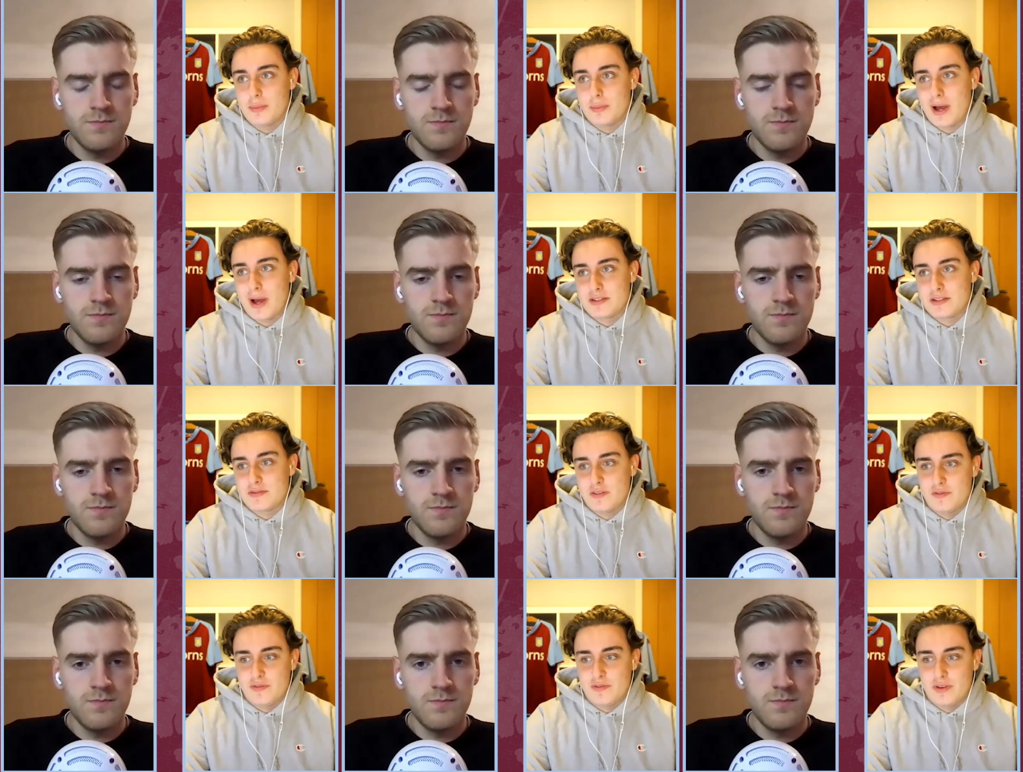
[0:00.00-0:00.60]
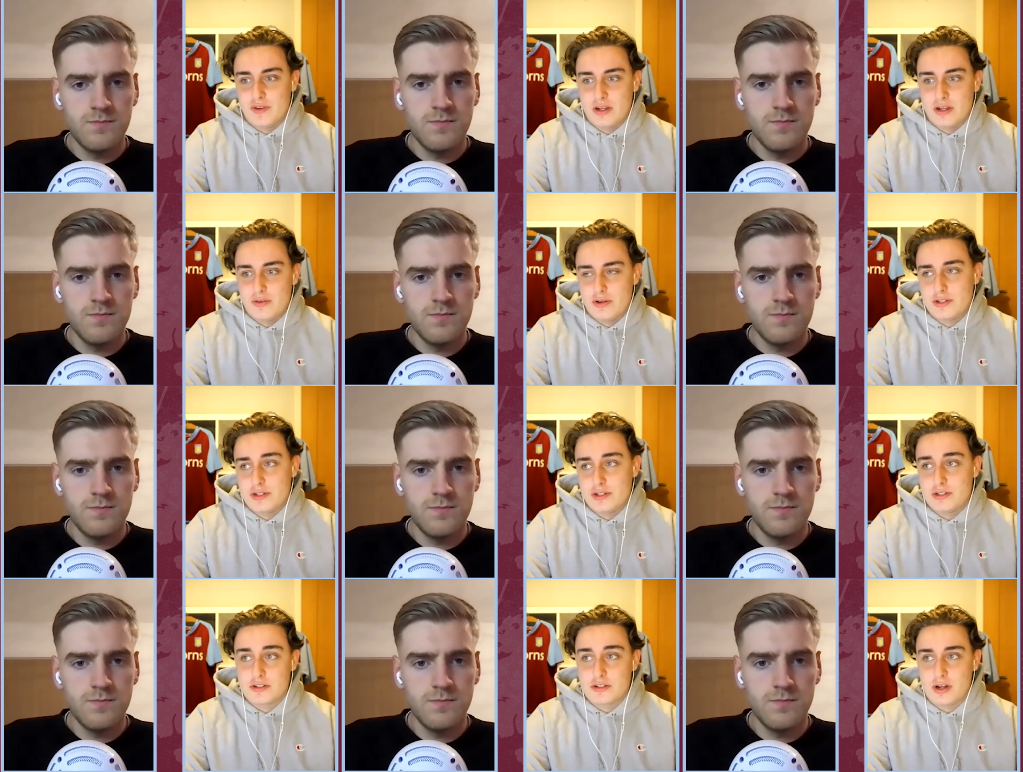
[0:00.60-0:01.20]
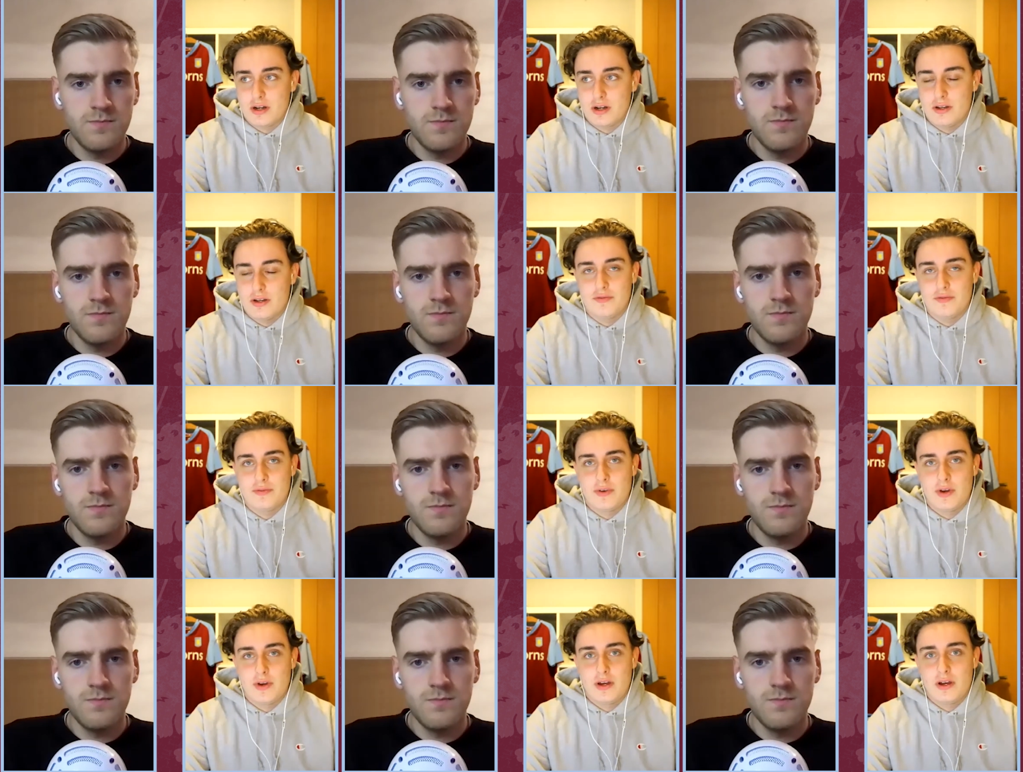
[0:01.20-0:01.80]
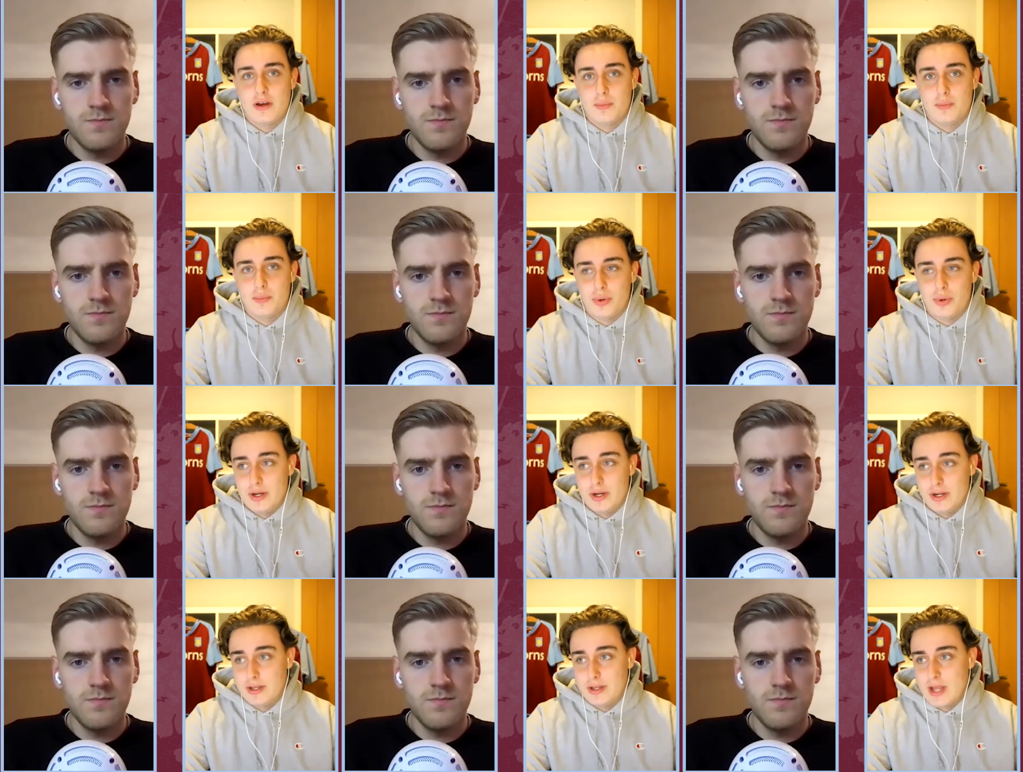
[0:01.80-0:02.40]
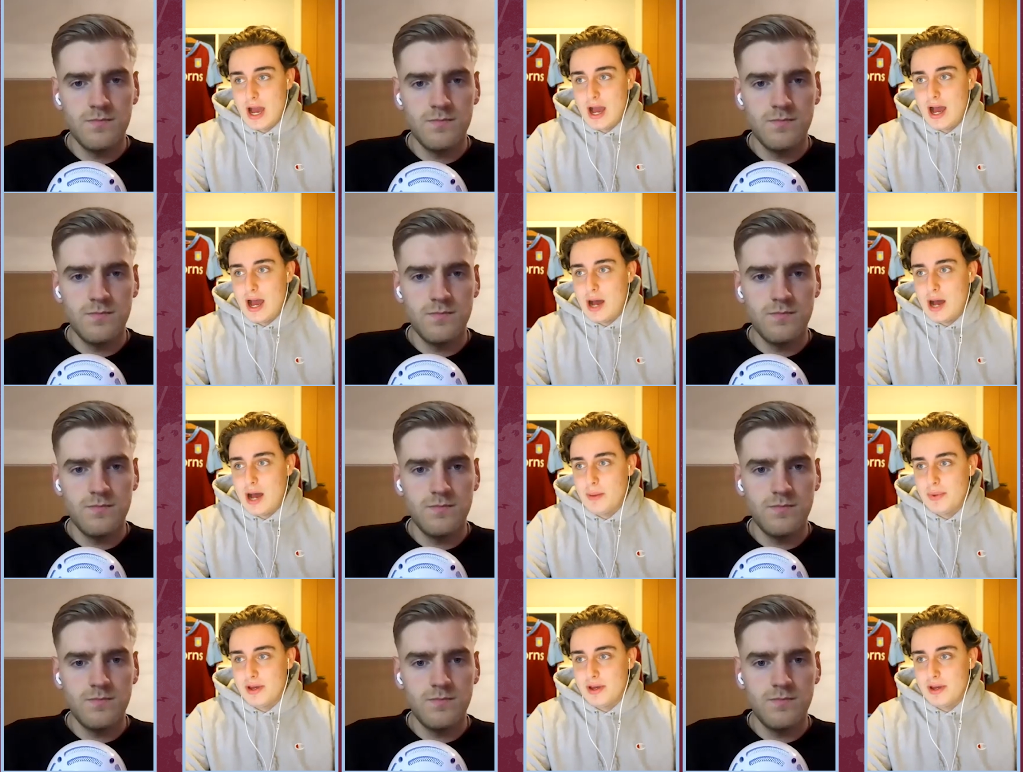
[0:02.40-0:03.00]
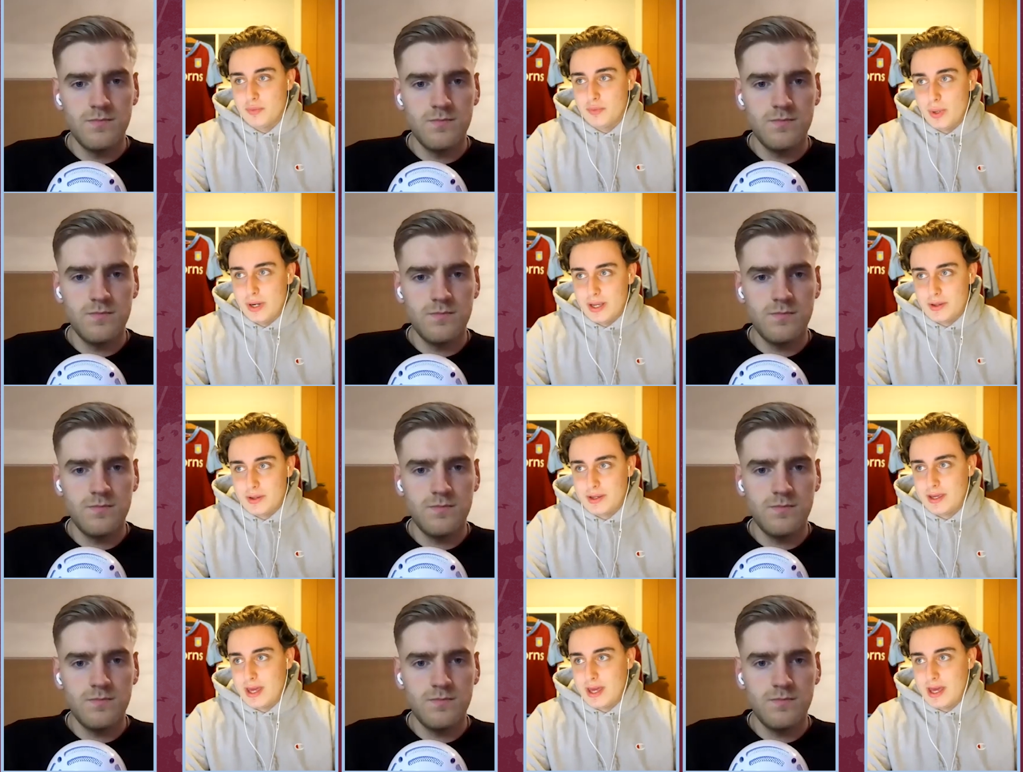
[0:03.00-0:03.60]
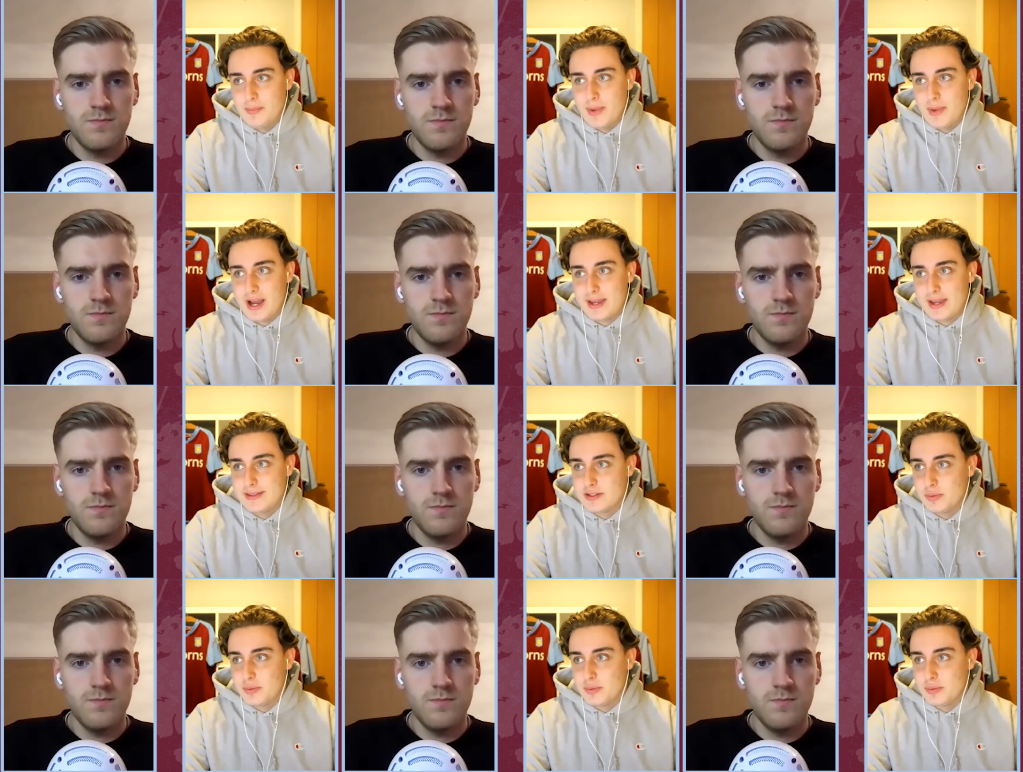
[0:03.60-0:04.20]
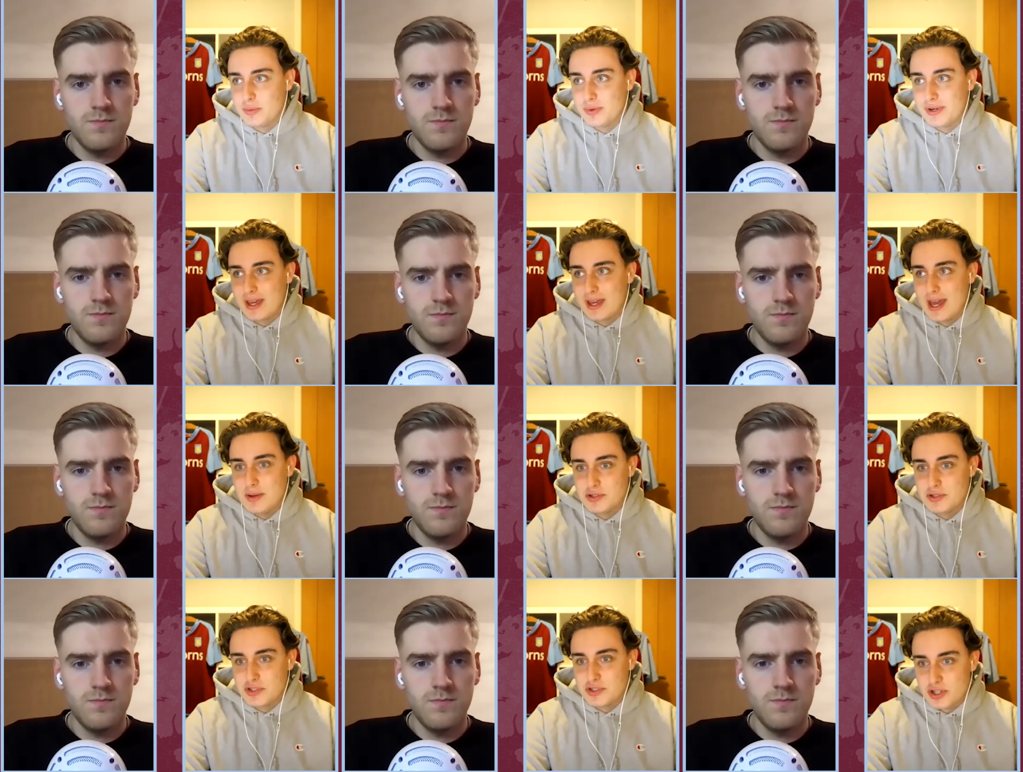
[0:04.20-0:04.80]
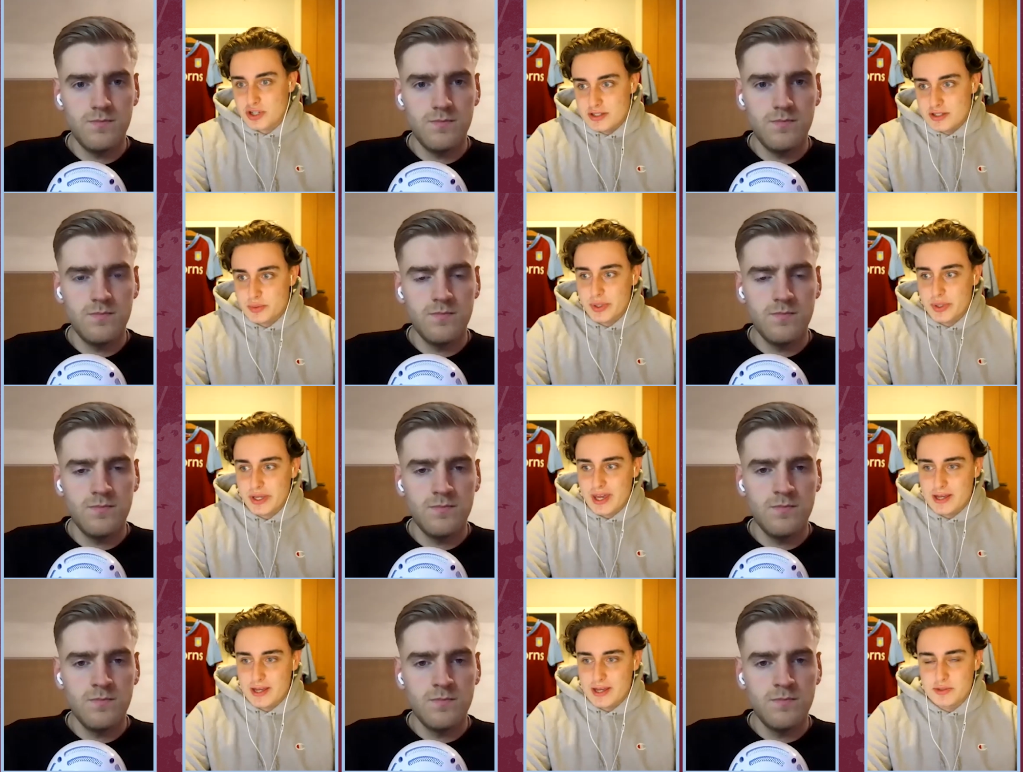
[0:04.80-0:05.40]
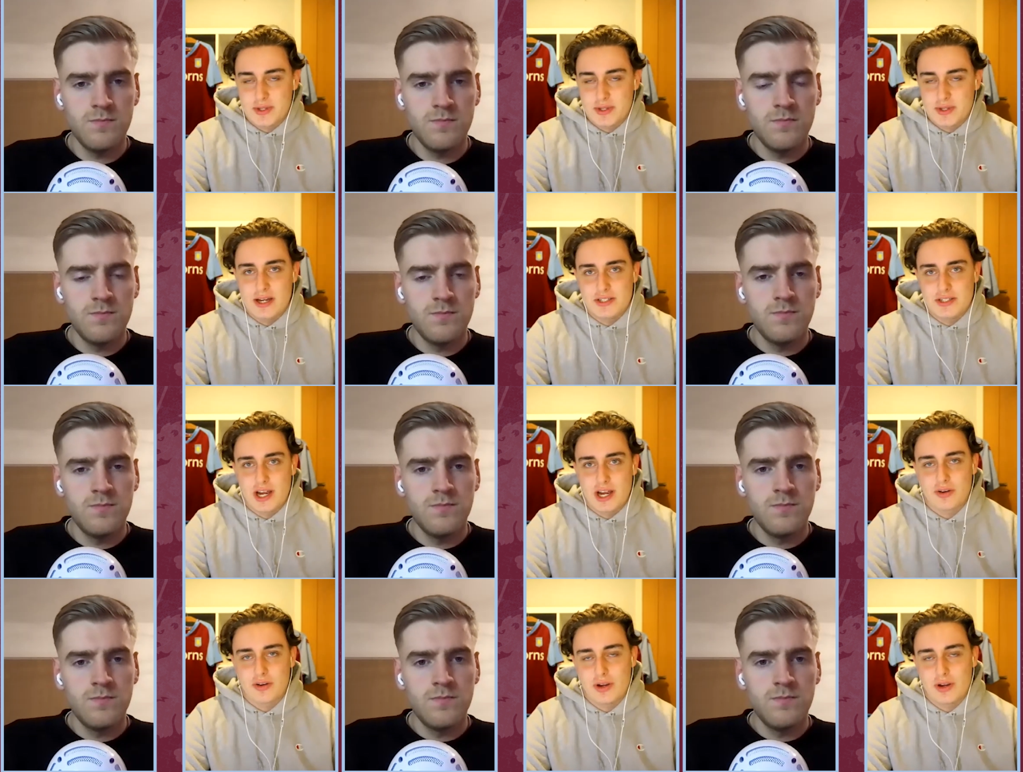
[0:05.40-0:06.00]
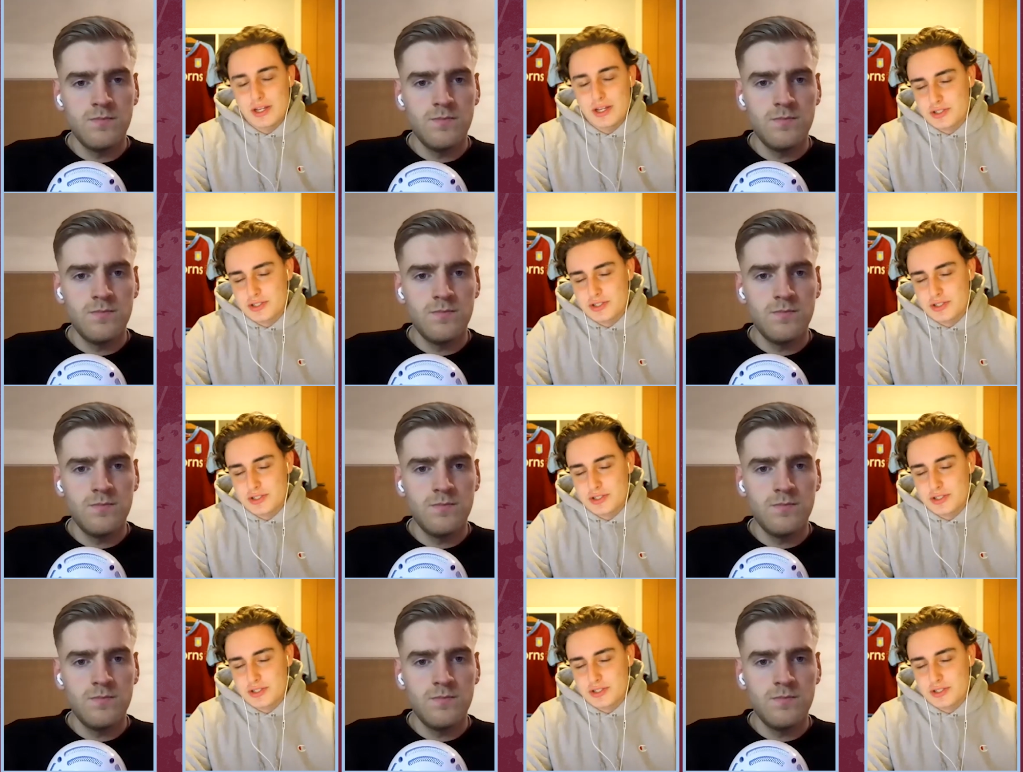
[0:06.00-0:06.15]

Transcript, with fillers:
Speaker 1: As for Villa, which is kind of breeding that habit of winning, getting back into winning games, trying to win games without Jack Grealish.